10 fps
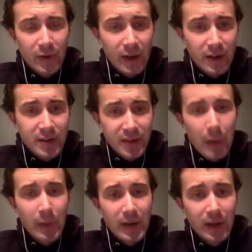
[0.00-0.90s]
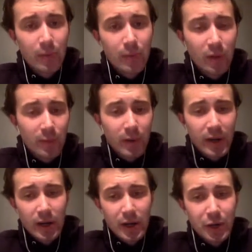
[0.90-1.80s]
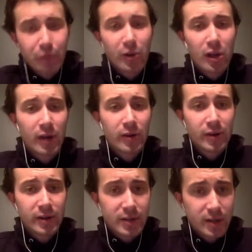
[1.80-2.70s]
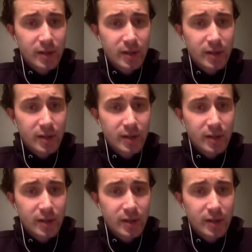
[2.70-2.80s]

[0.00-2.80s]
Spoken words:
that it's going to be done properly and I can rely on it.